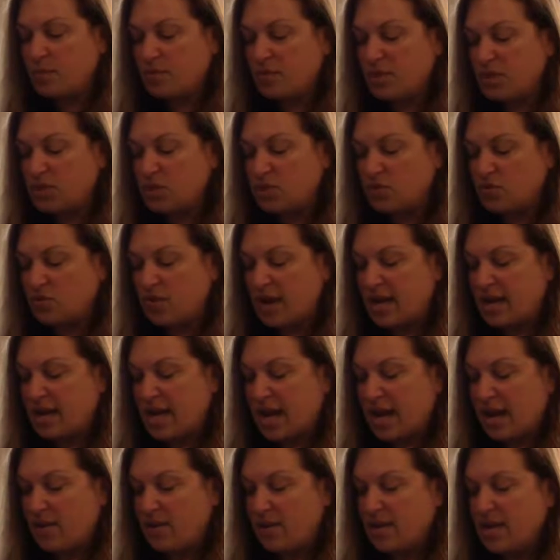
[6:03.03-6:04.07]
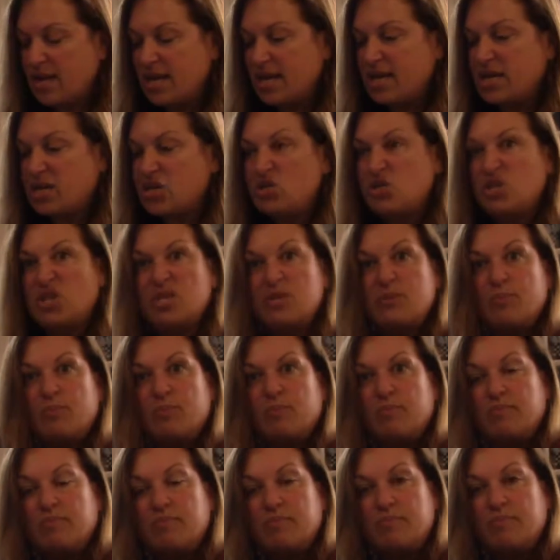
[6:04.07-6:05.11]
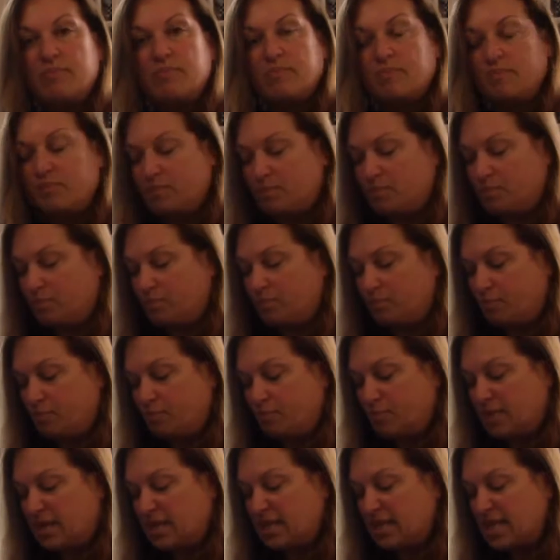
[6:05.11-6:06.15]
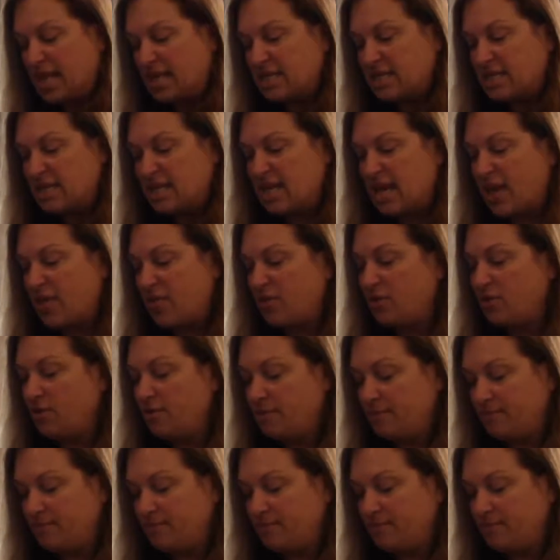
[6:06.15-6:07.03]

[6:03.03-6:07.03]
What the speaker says: I'm going to do right now is just beat that together.